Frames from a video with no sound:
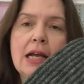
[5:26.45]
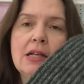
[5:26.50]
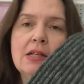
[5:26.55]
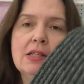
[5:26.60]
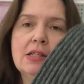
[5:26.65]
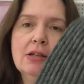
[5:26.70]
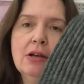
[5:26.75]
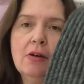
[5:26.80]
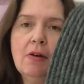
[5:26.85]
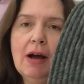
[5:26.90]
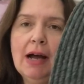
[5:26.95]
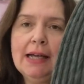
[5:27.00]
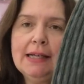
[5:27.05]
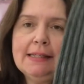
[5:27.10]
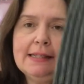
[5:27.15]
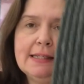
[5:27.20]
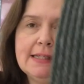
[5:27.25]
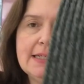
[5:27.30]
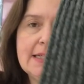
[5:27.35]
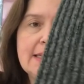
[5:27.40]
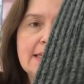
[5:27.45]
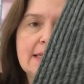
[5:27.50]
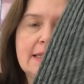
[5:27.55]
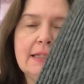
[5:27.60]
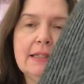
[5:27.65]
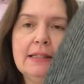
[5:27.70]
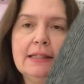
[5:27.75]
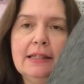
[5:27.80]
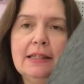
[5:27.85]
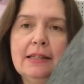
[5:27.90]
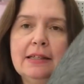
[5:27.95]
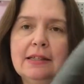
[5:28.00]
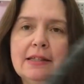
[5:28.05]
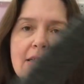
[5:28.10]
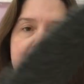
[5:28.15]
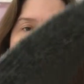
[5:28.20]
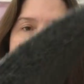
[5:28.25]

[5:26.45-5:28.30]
so I did, and